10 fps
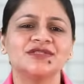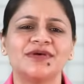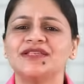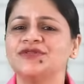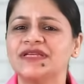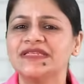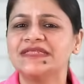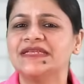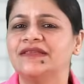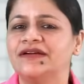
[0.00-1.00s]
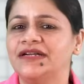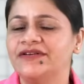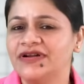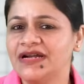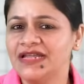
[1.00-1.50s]
So as you can see, the
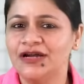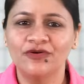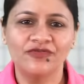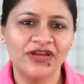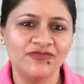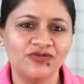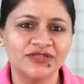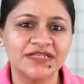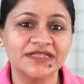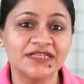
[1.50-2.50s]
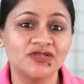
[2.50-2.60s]
dividend yield of Infosys